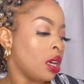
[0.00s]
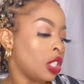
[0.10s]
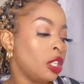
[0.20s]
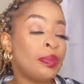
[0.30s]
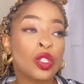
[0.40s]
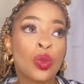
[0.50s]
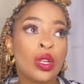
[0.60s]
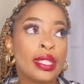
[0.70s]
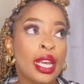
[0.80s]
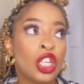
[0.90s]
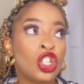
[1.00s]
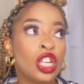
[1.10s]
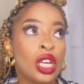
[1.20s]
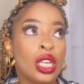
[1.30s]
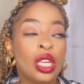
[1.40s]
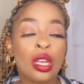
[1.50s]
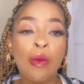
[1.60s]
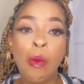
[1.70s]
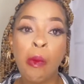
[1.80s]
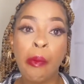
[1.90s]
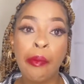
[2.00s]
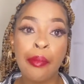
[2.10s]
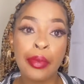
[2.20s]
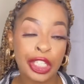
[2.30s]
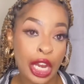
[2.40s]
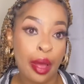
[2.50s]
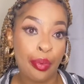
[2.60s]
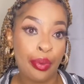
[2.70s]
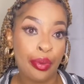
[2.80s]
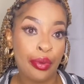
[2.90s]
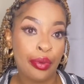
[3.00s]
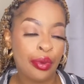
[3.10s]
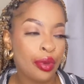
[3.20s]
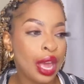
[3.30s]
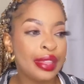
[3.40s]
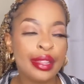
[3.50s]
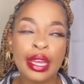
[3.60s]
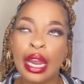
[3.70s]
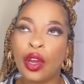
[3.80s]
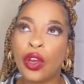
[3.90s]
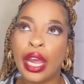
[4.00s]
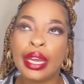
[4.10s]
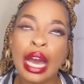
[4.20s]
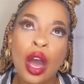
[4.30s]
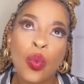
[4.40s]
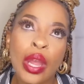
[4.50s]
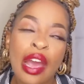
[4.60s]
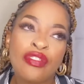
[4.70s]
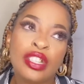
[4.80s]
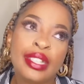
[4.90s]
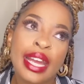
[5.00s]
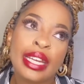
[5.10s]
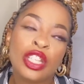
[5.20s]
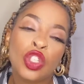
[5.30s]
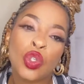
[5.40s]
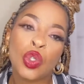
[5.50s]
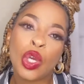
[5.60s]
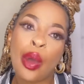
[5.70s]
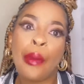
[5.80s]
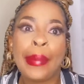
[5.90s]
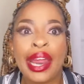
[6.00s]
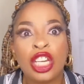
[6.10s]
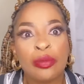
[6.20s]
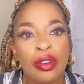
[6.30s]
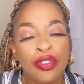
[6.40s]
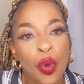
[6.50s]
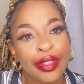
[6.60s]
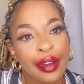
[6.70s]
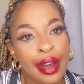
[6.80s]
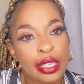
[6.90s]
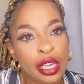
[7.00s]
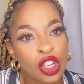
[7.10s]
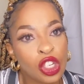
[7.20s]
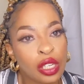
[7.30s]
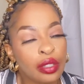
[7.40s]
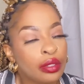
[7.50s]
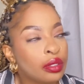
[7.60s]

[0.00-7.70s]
Cheapest quotation, sharp. And then they're like, okay, now we have to send it to our management for authorization.